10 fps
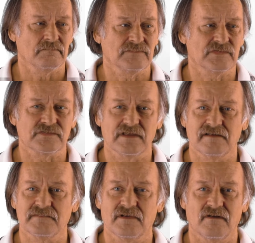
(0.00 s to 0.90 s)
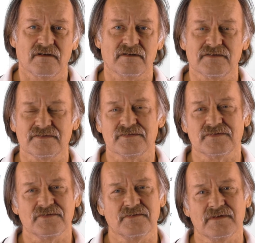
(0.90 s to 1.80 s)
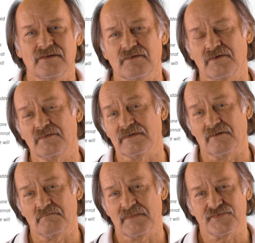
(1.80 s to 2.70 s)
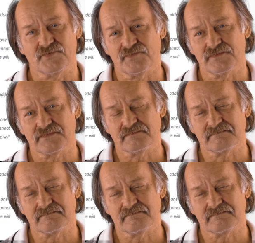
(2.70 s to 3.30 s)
Just having a heart doesn't do you any good without muscles.